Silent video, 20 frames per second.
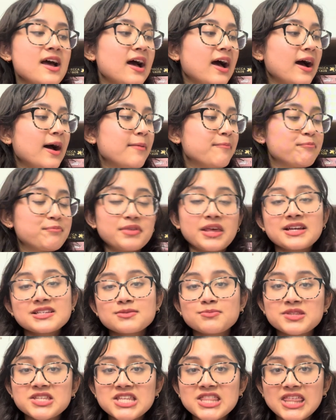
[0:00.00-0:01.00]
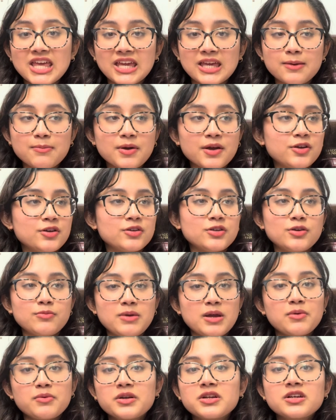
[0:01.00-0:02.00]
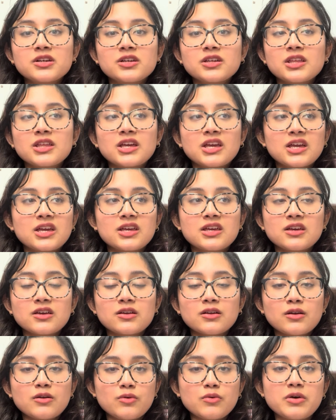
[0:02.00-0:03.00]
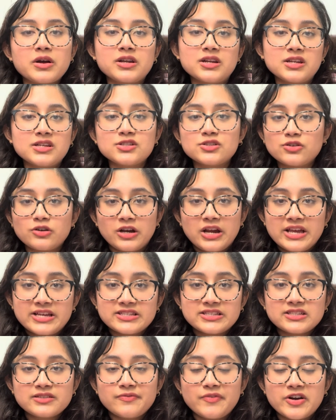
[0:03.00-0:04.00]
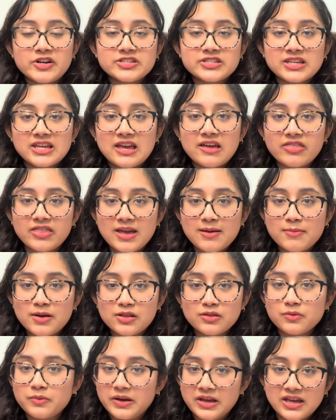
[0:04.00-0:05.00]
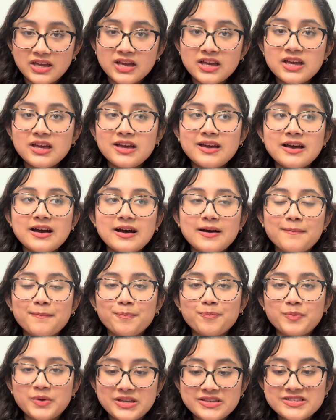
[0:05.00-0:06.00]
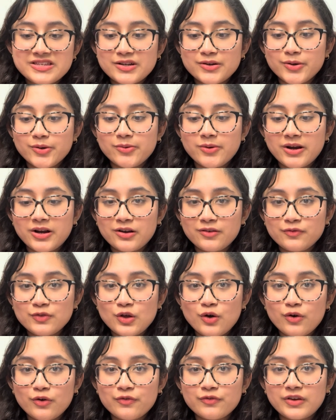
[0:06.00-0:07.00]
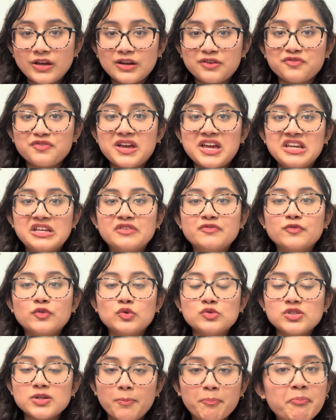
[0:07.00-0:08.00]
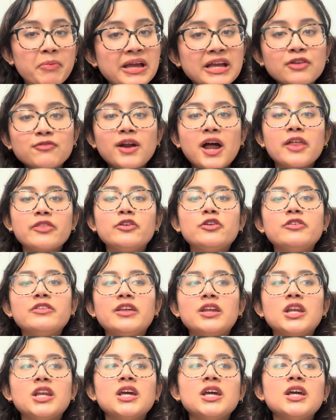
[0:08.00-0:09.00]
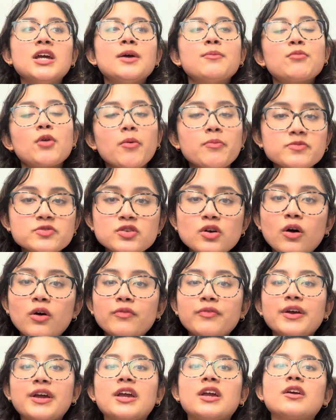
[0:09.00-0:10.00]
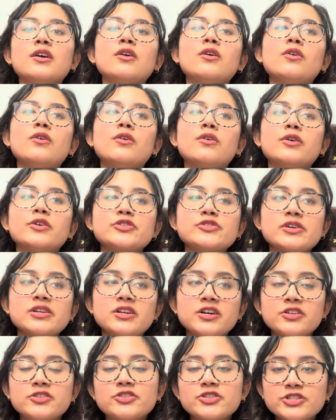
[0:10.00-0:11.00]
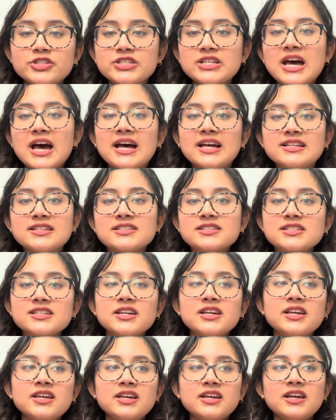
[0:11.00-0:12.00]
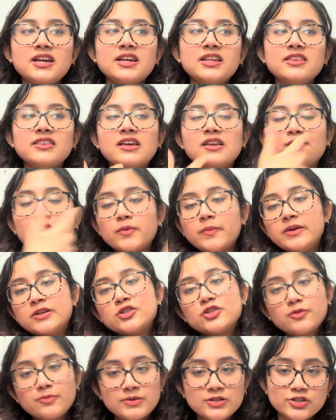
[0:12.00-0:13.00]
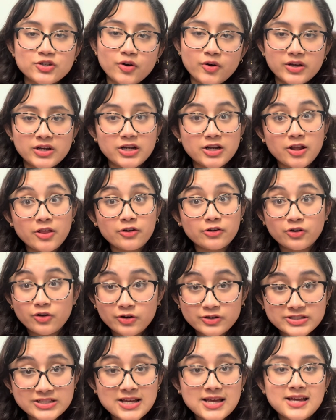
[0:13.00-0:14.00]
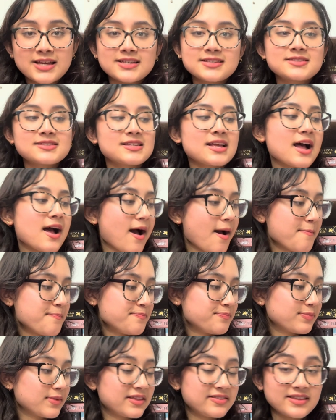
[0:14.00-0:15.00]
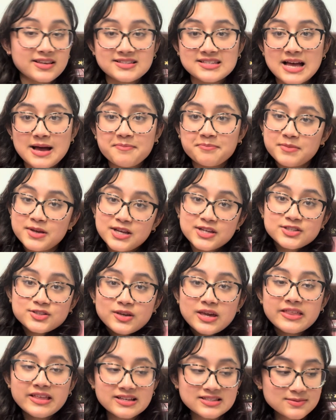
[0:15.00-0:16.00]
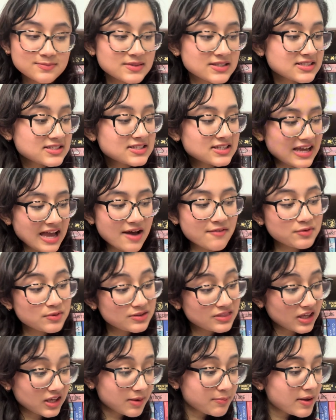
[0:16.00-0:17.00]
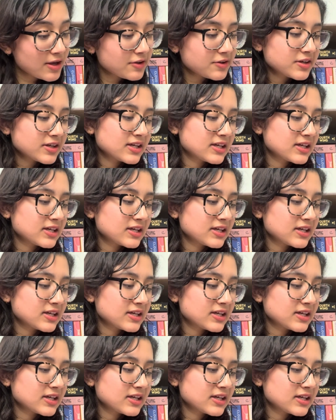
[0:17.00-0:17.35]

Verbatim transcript: Um, that's something to think about. You may want to like go in and do your essays first and get them out the way um, because they require a lot of kind of info dumping rather than problem solving or trying to understand the information you've been taught in another context um, in the exam. So yeah, that's something to have a wee think about.